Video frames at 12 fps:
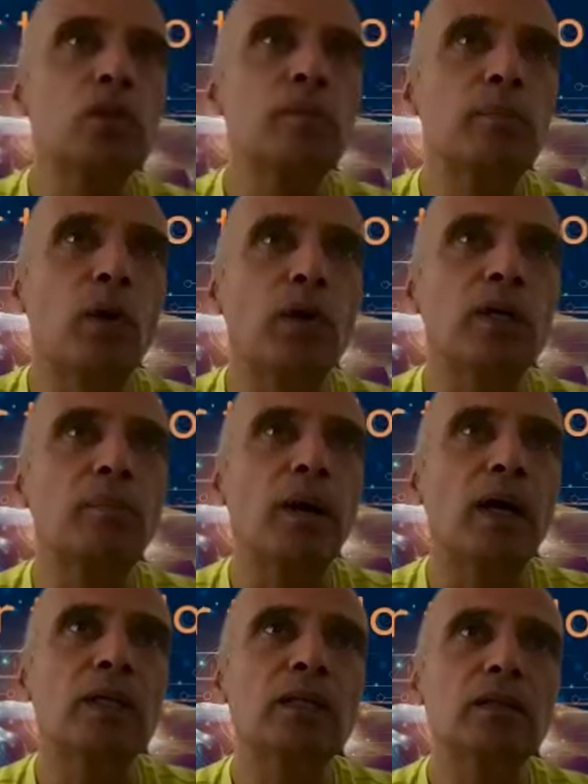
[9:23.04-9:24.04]
important
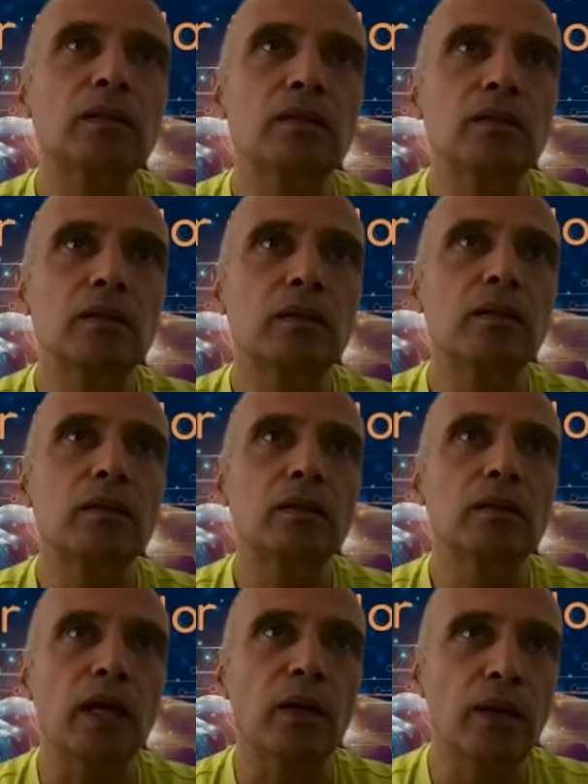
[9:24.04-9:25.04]
part
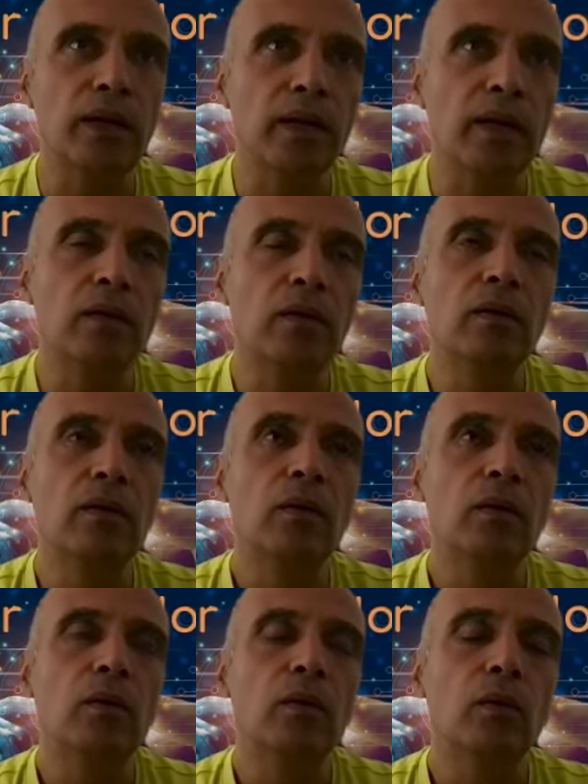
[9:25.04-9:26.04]
that we did
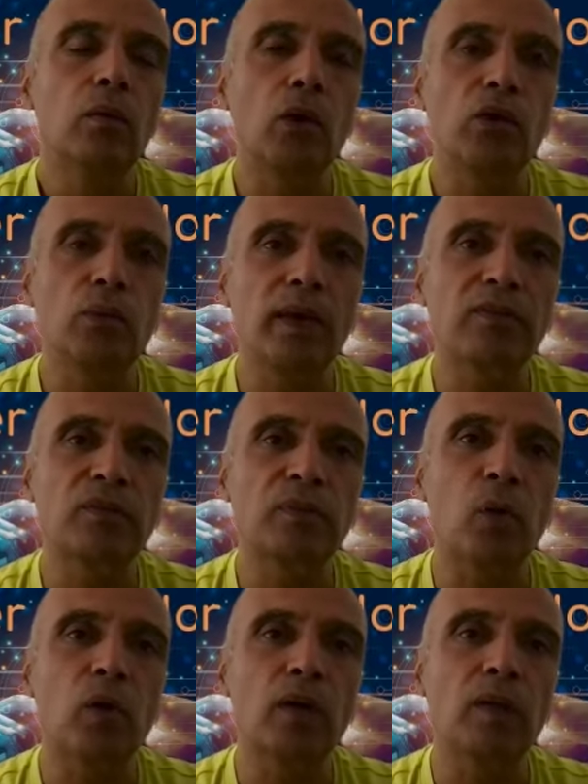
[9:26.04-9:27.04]
was we have
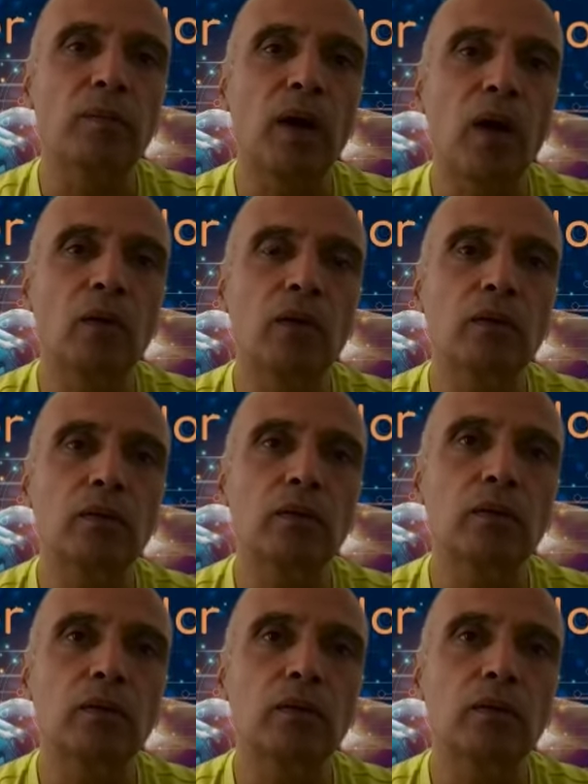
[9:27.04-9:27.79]
spoken about